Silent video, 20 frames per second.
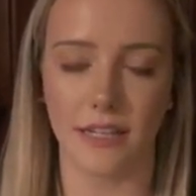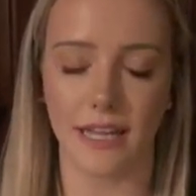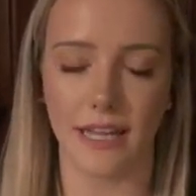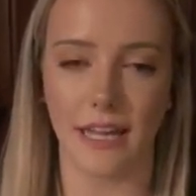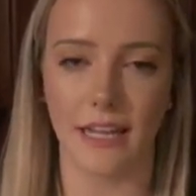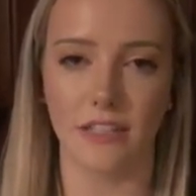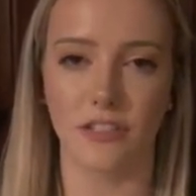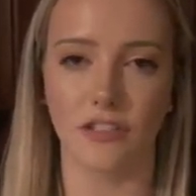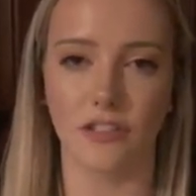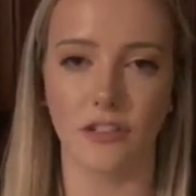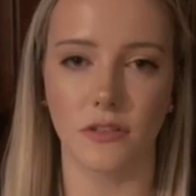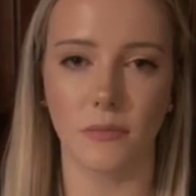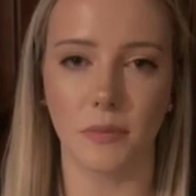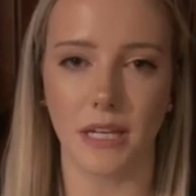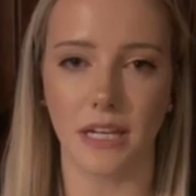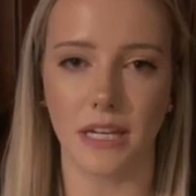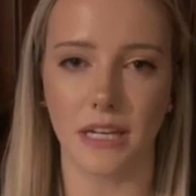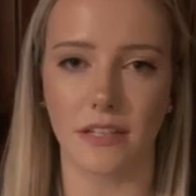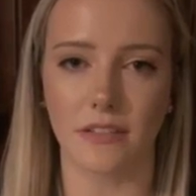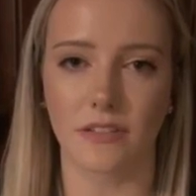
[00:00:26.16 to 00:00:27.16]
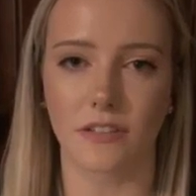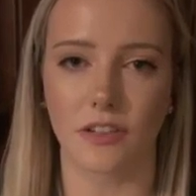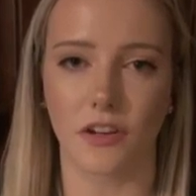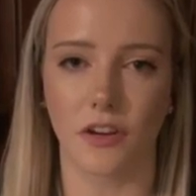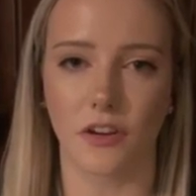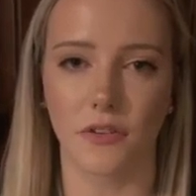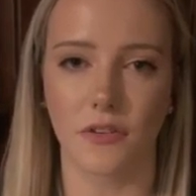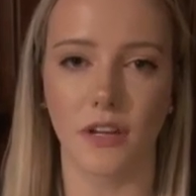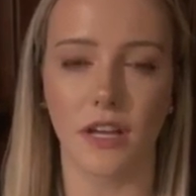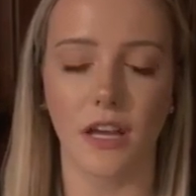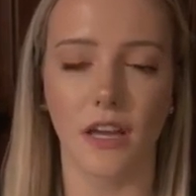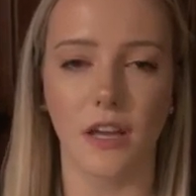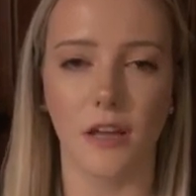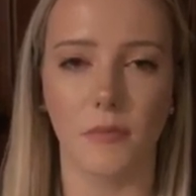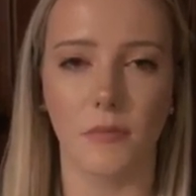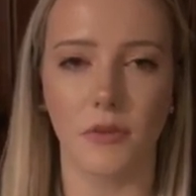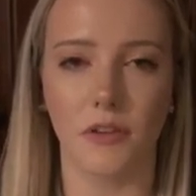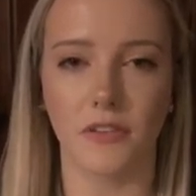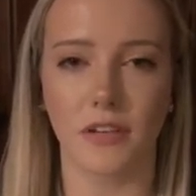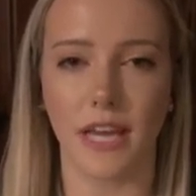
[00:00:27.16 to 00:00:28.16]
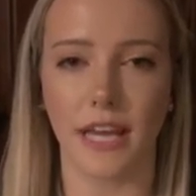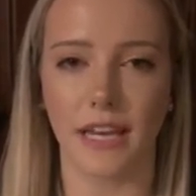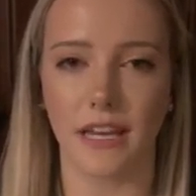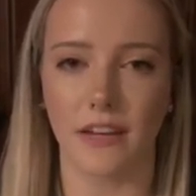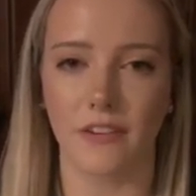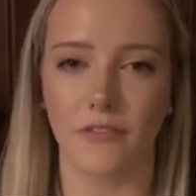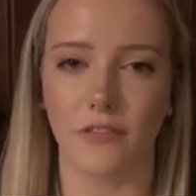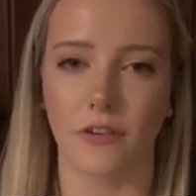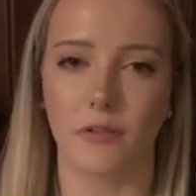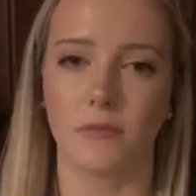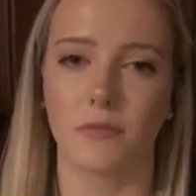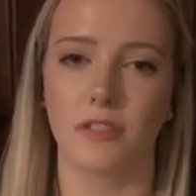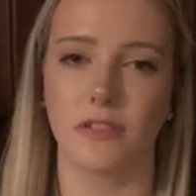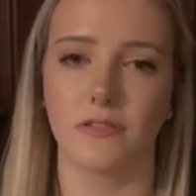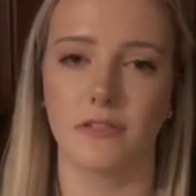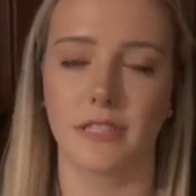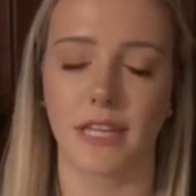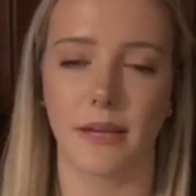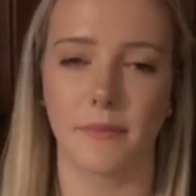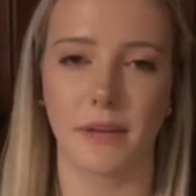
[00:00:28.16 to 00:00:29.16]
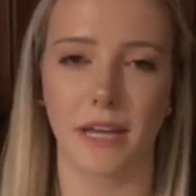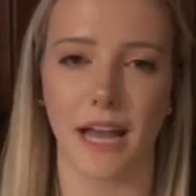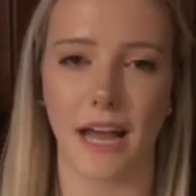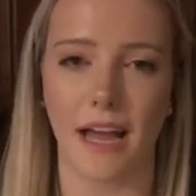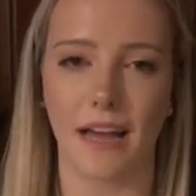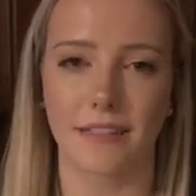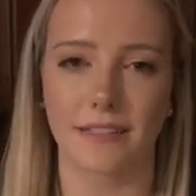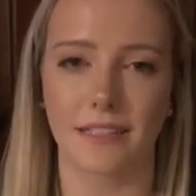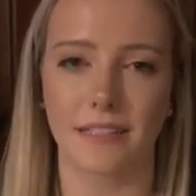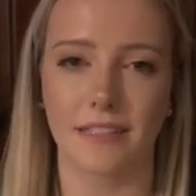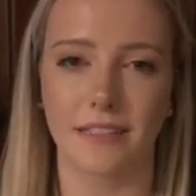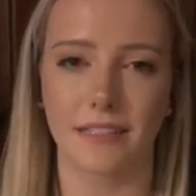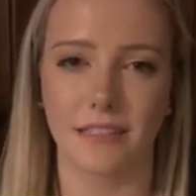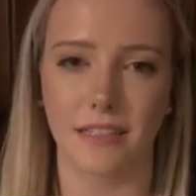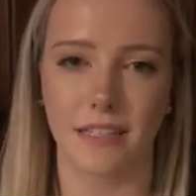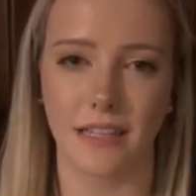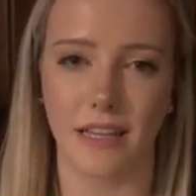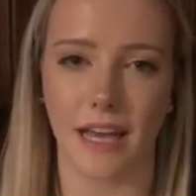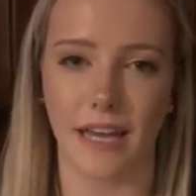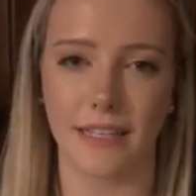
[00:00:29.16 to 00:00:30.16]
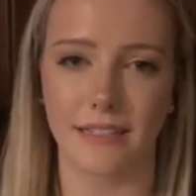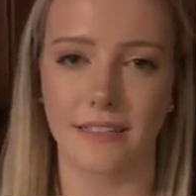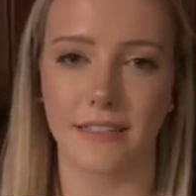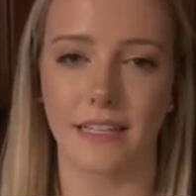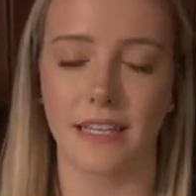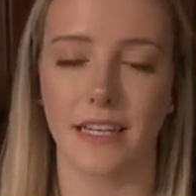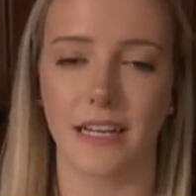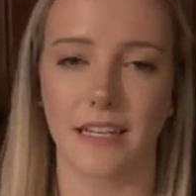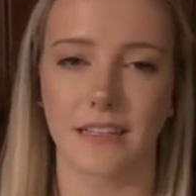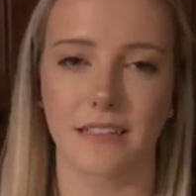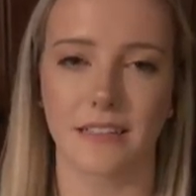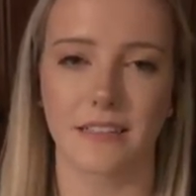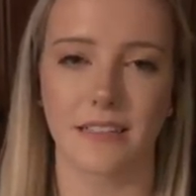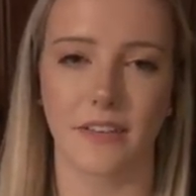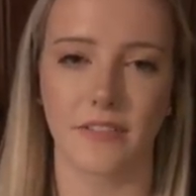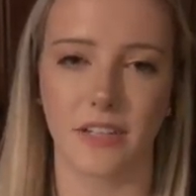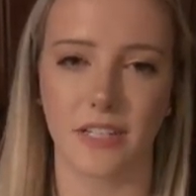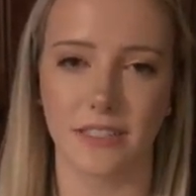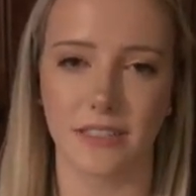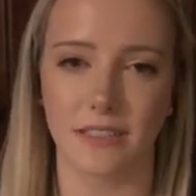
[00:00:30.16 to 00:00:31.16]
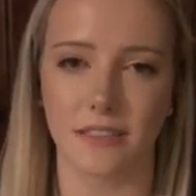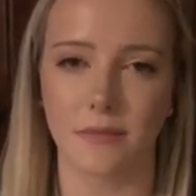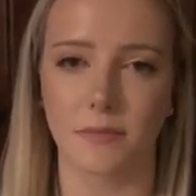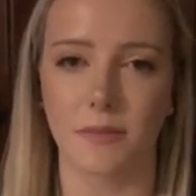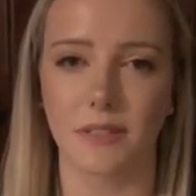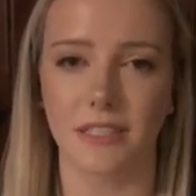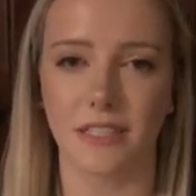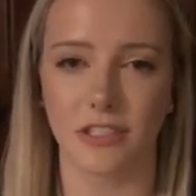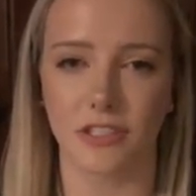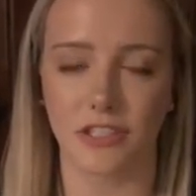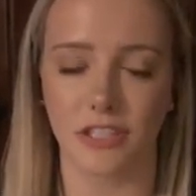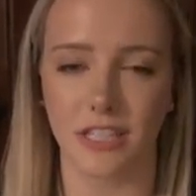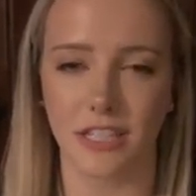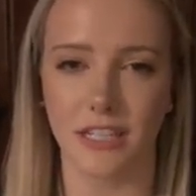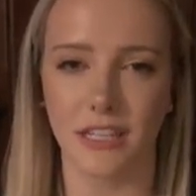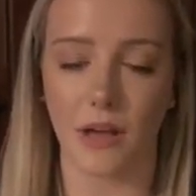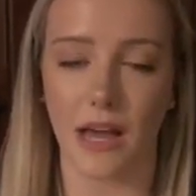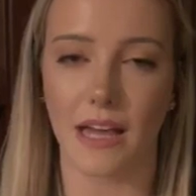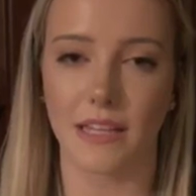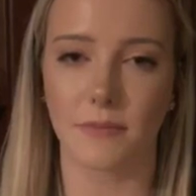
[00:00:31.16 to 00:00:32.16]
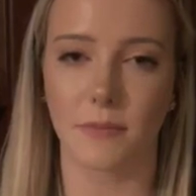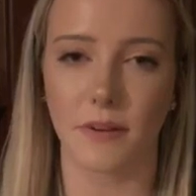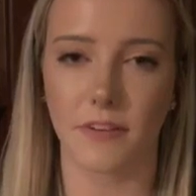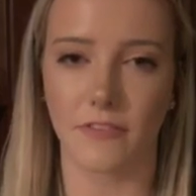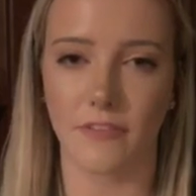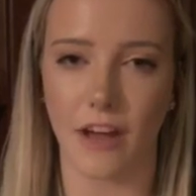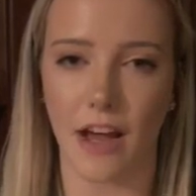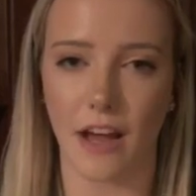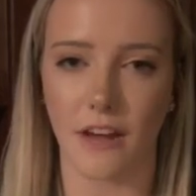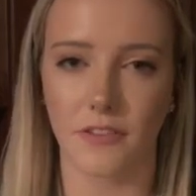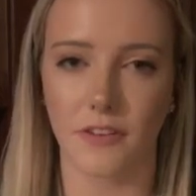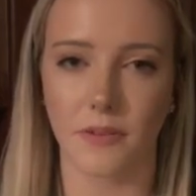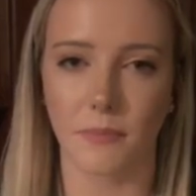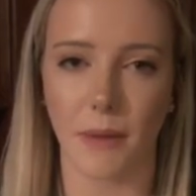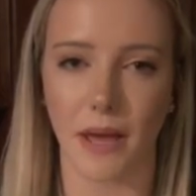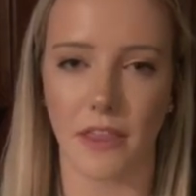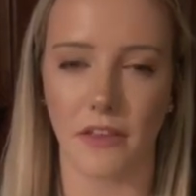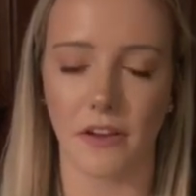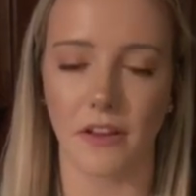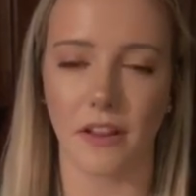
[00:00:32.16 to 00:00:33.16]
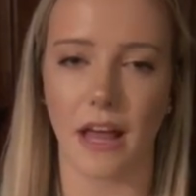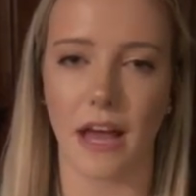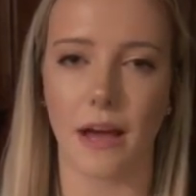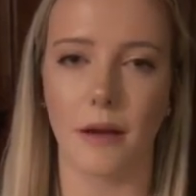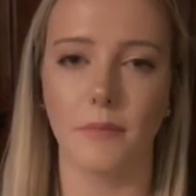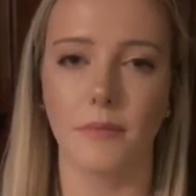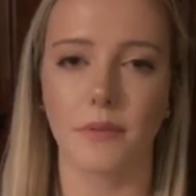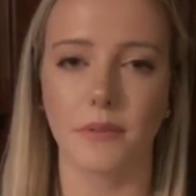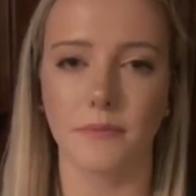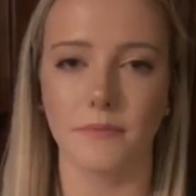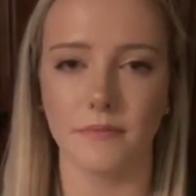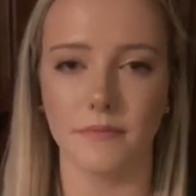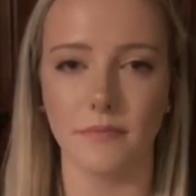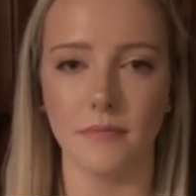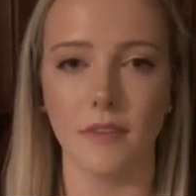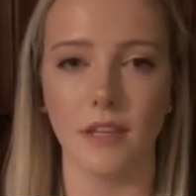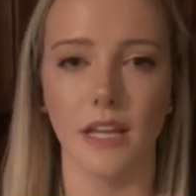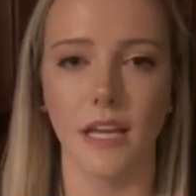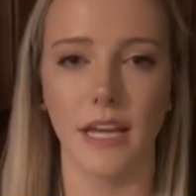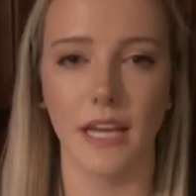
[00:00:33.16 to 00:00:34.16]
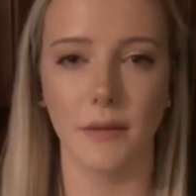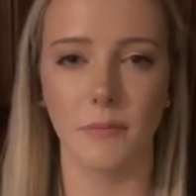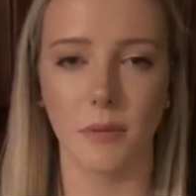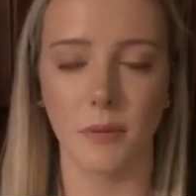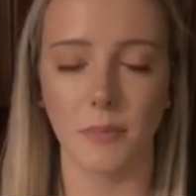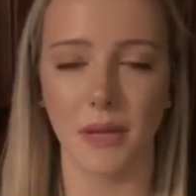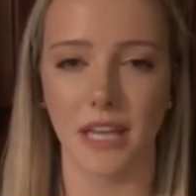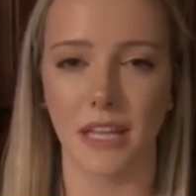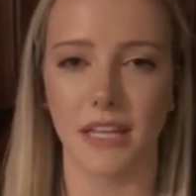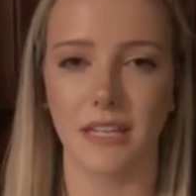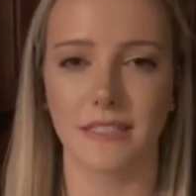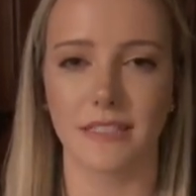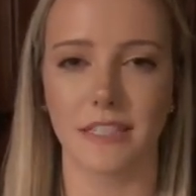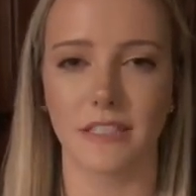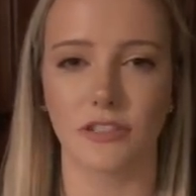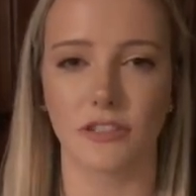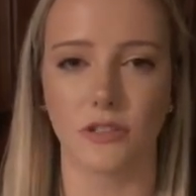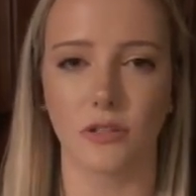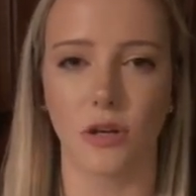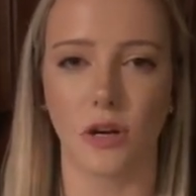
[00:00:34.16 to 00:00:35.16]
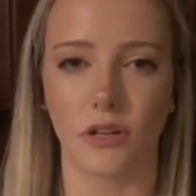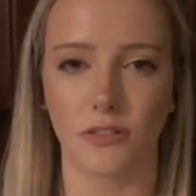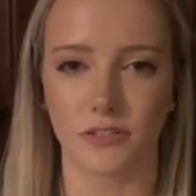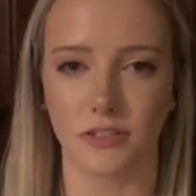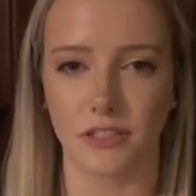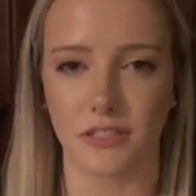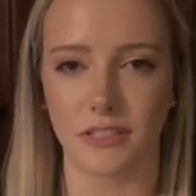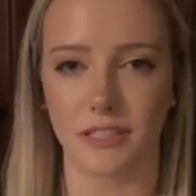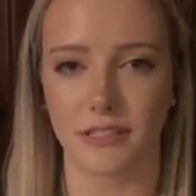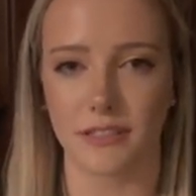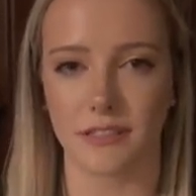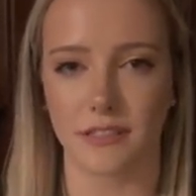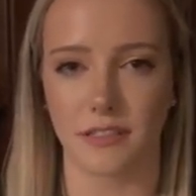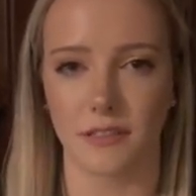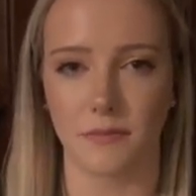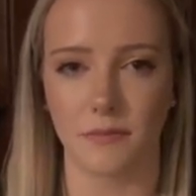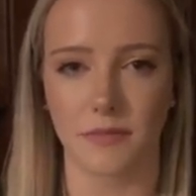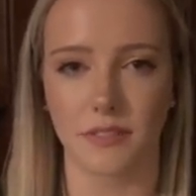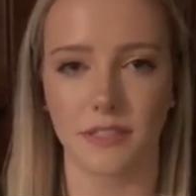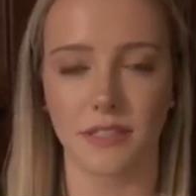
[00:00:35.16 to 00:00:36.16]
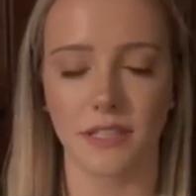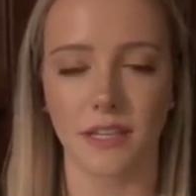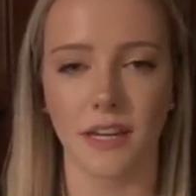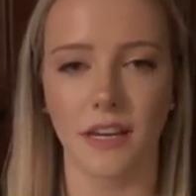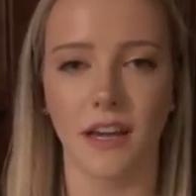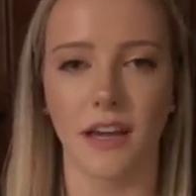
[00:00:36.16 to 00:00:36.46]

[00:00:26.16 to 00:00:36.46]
H2B histone mutated from glutamic acid to lysine at the 76th position, has been found by their lab in mammalian tissue culture systems.